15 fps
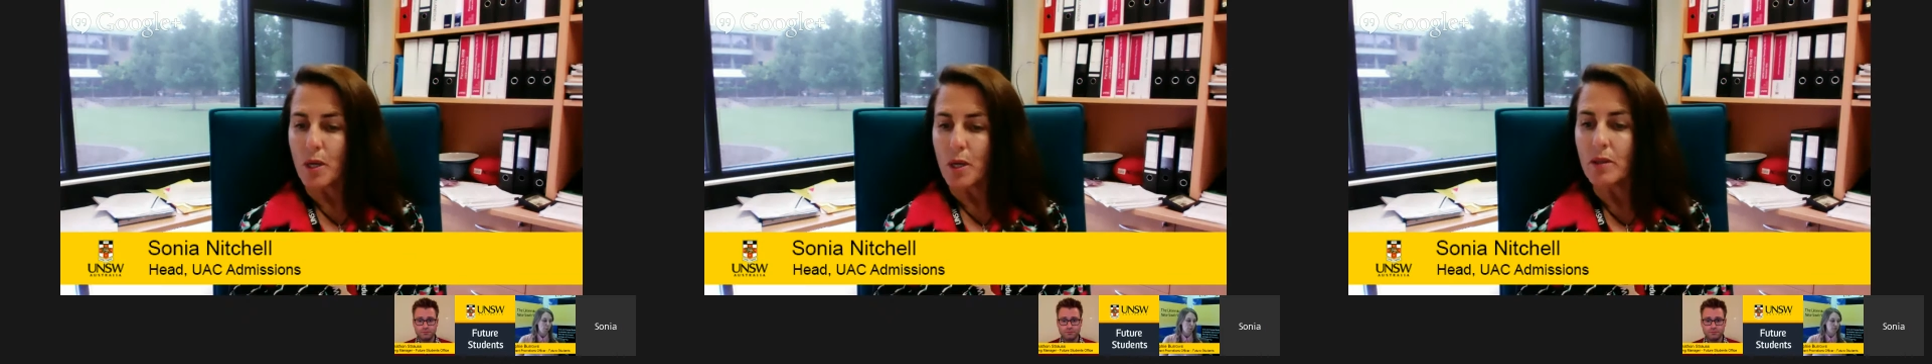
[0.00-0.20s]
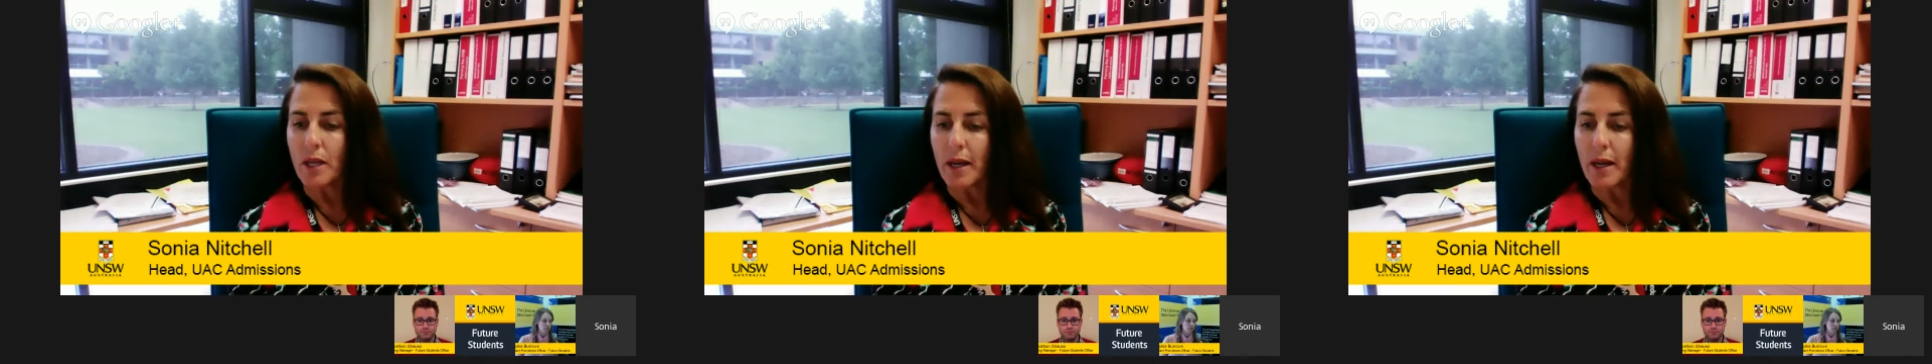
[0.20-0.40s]

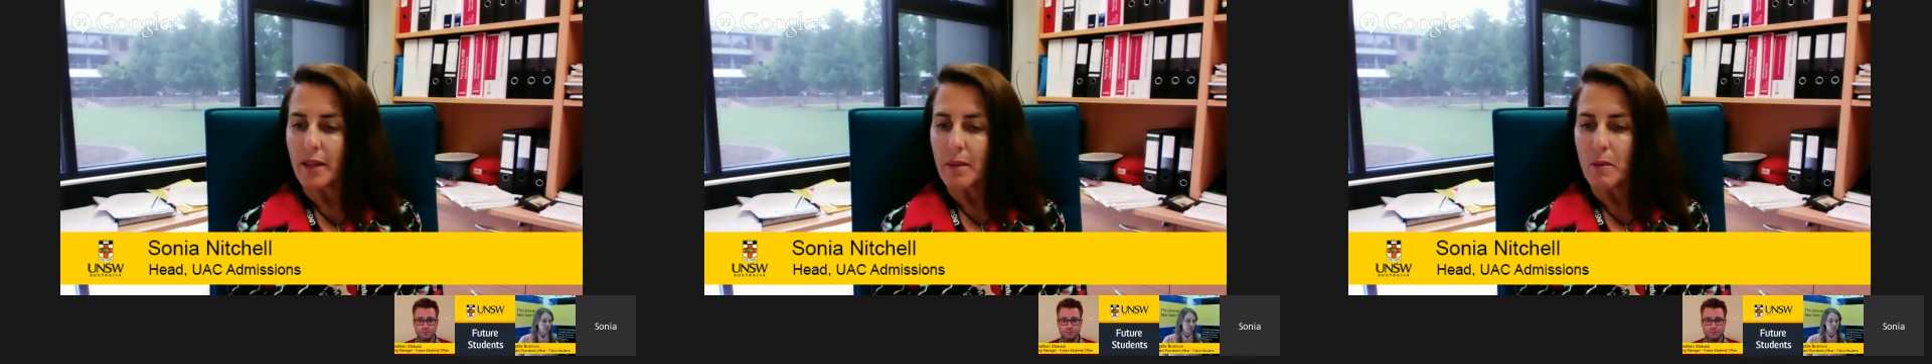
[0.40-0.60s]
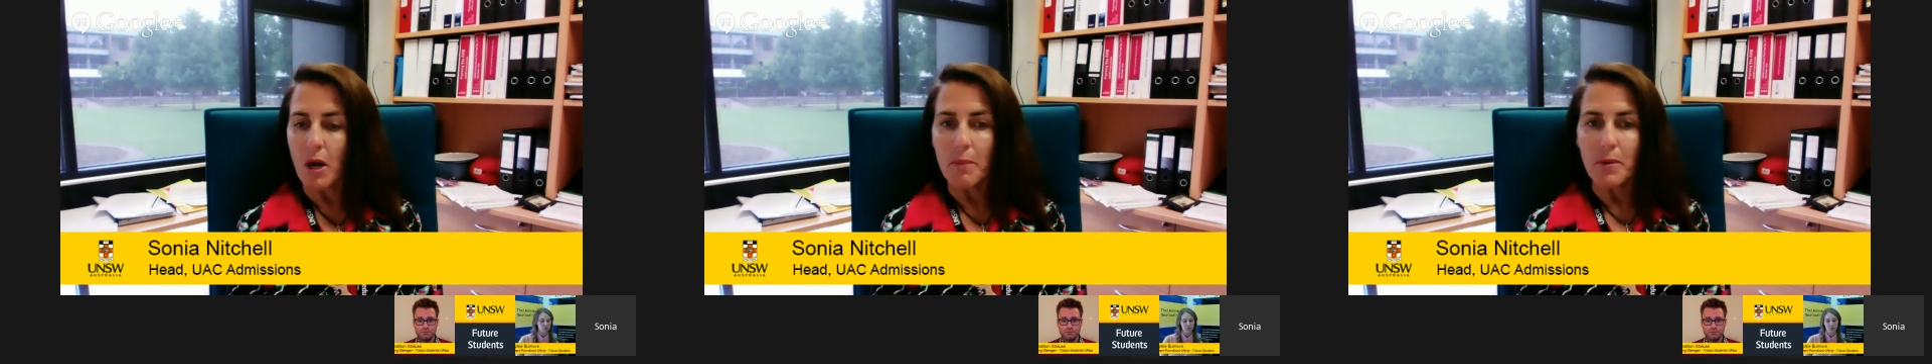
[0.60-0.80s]
like they
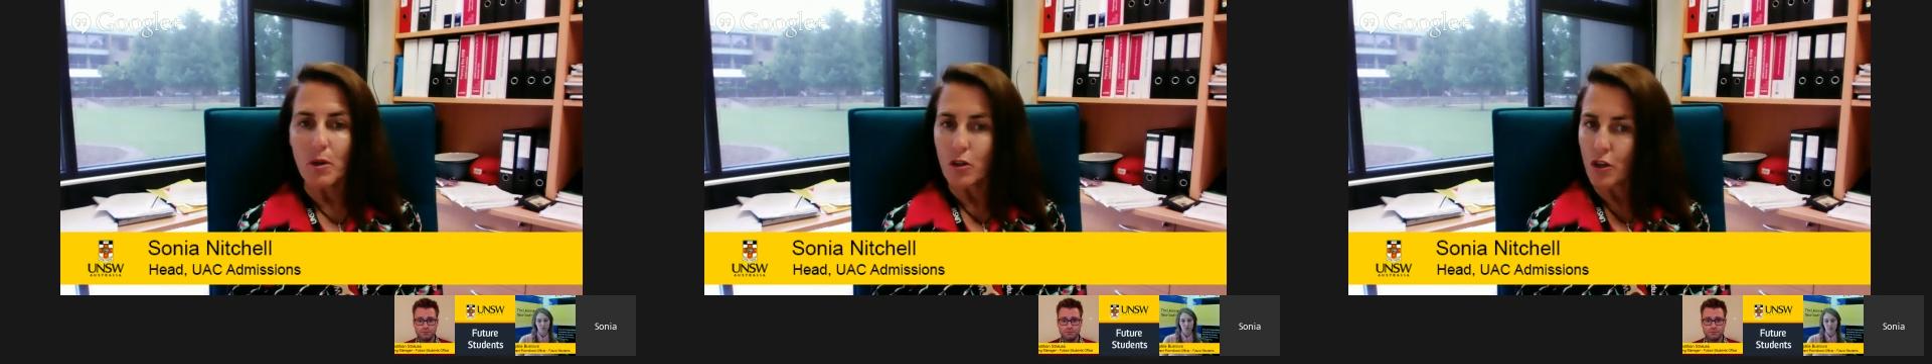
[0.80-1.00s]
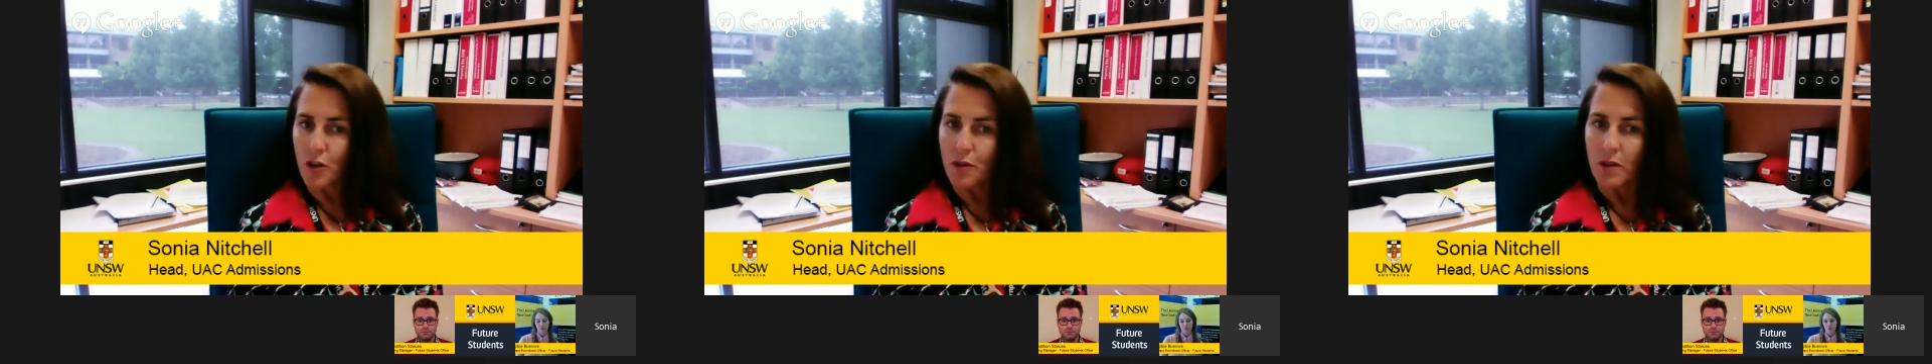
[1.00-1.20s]
might be
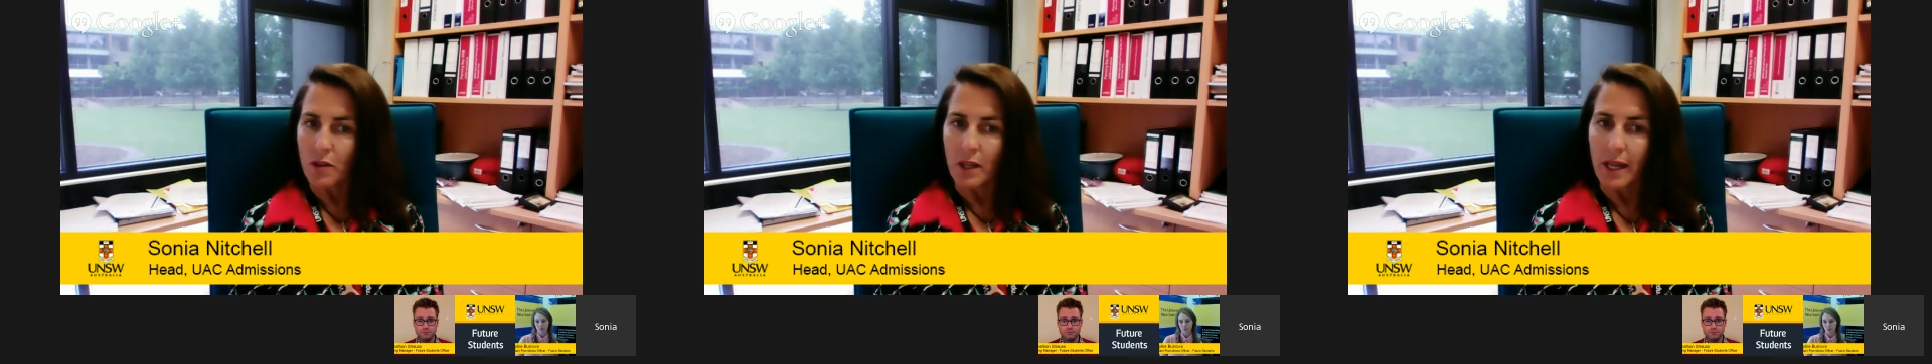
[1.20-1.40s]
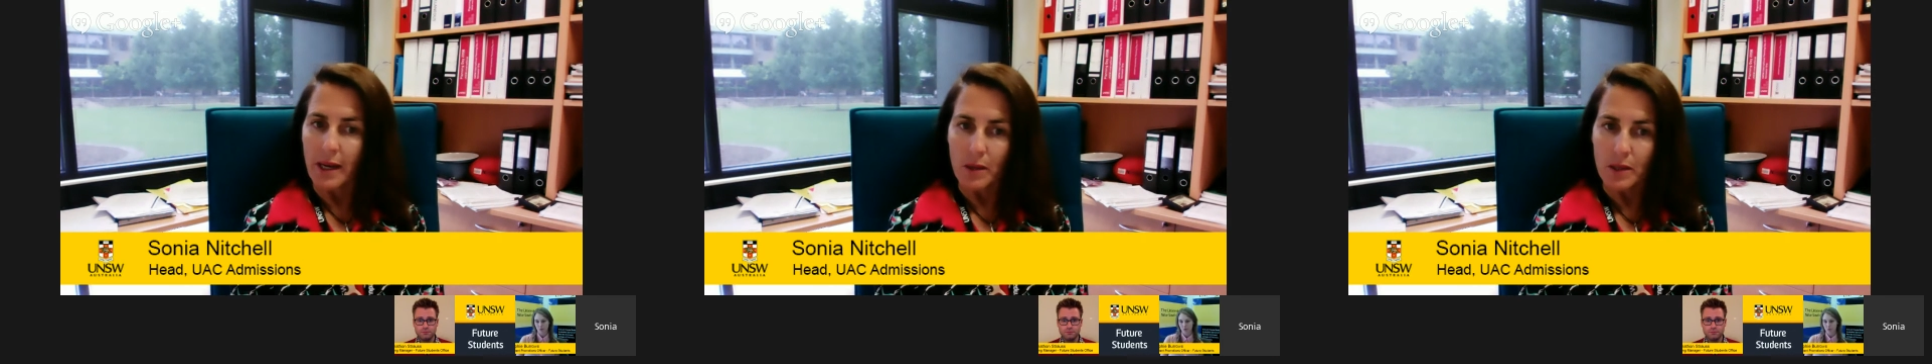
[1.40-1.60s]
on youth
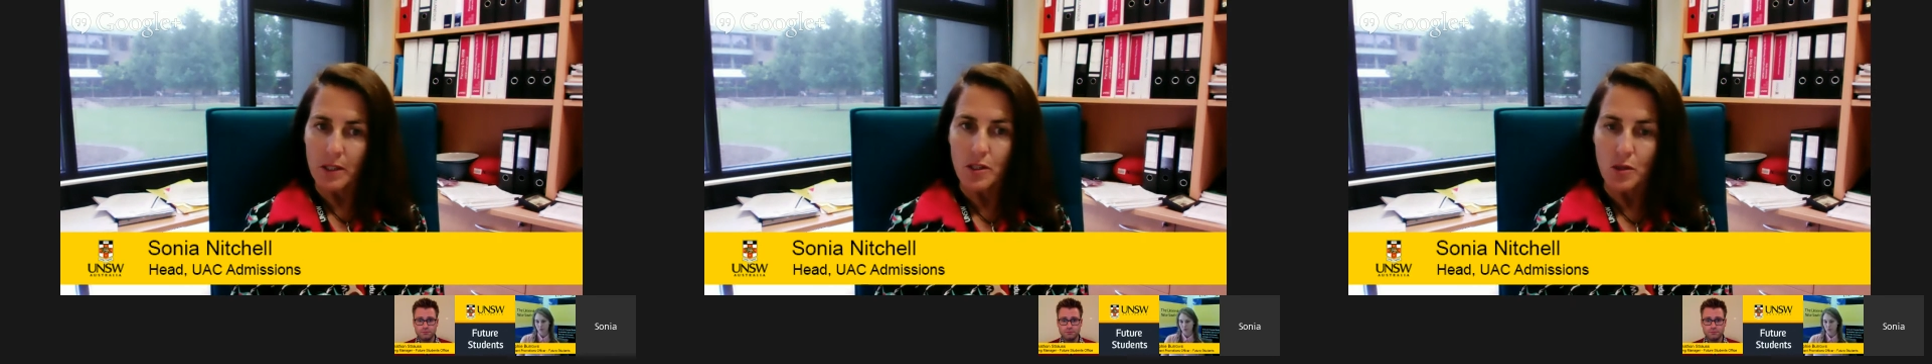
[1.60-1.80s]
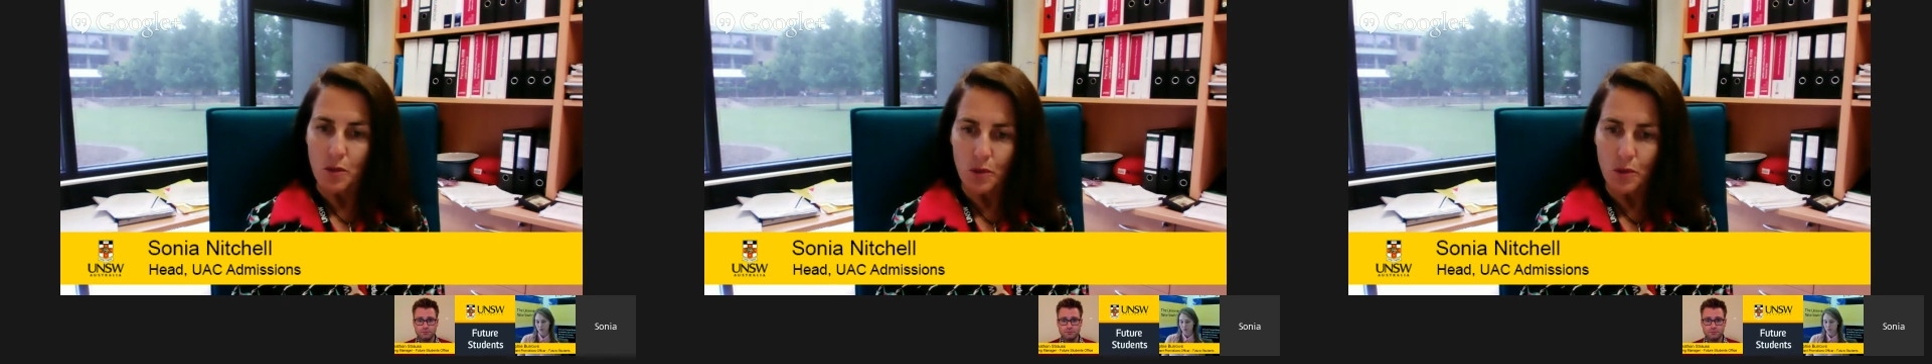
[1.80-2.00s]

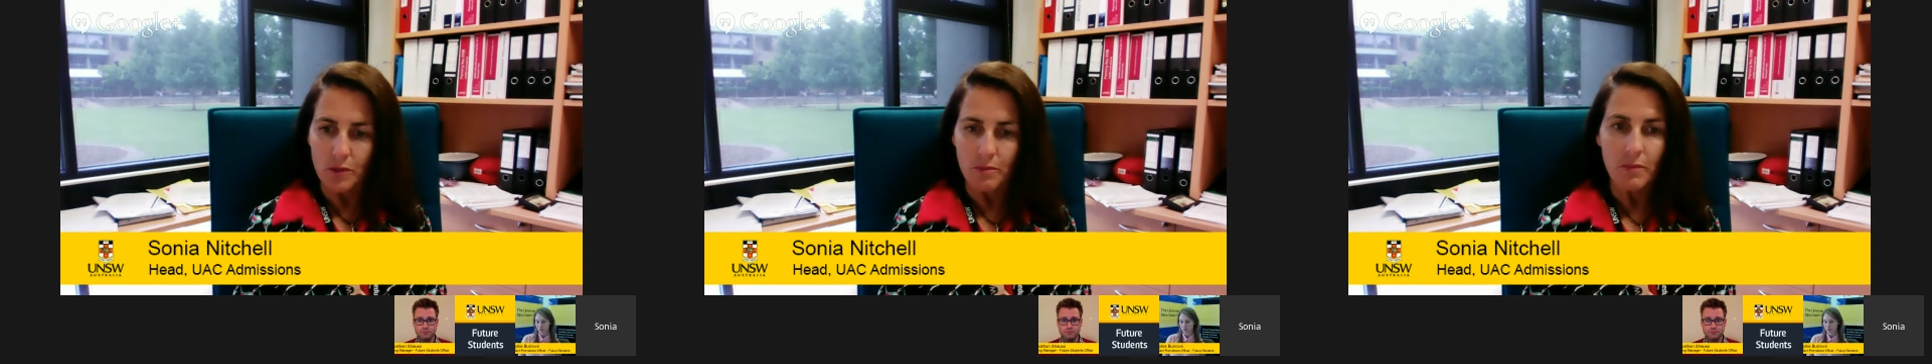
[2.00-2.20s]
allowance or